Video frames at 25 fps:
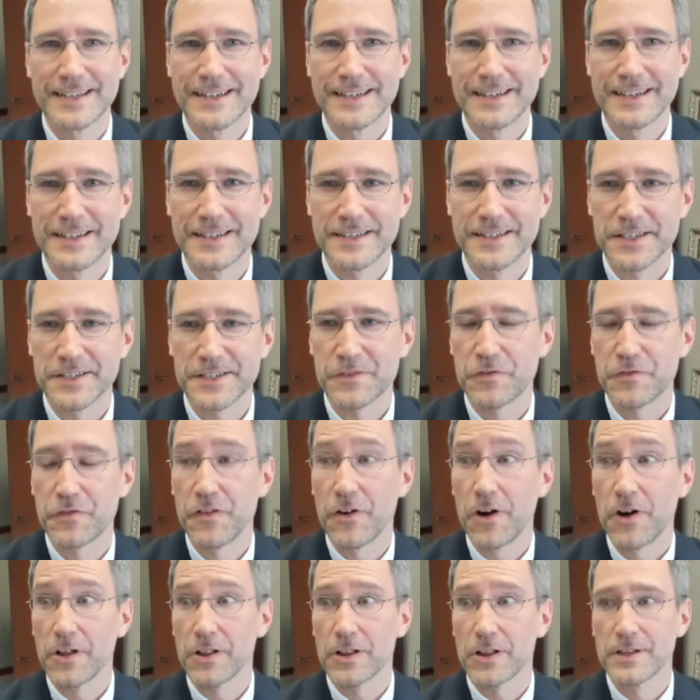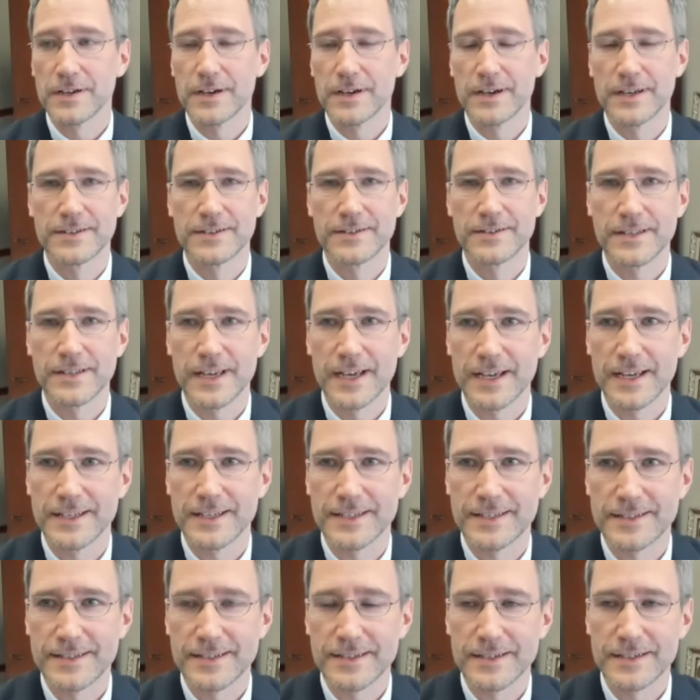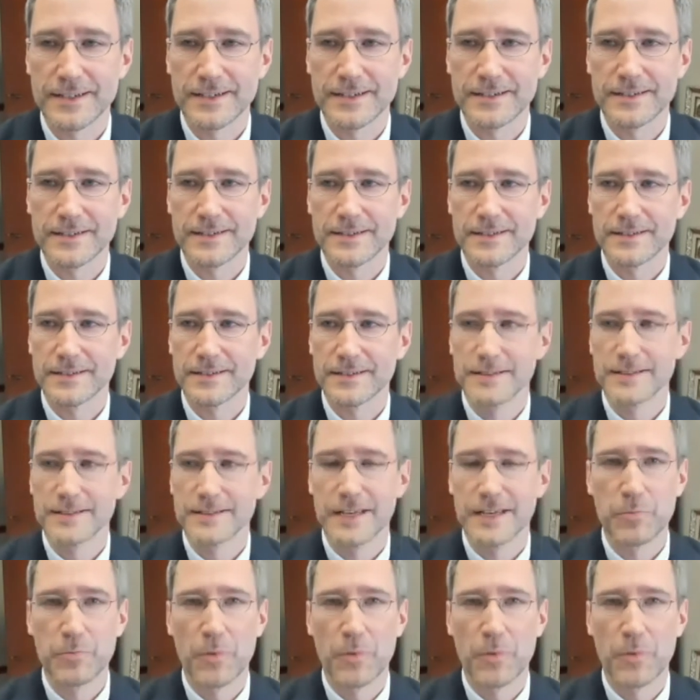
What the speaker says: doesn't fall under that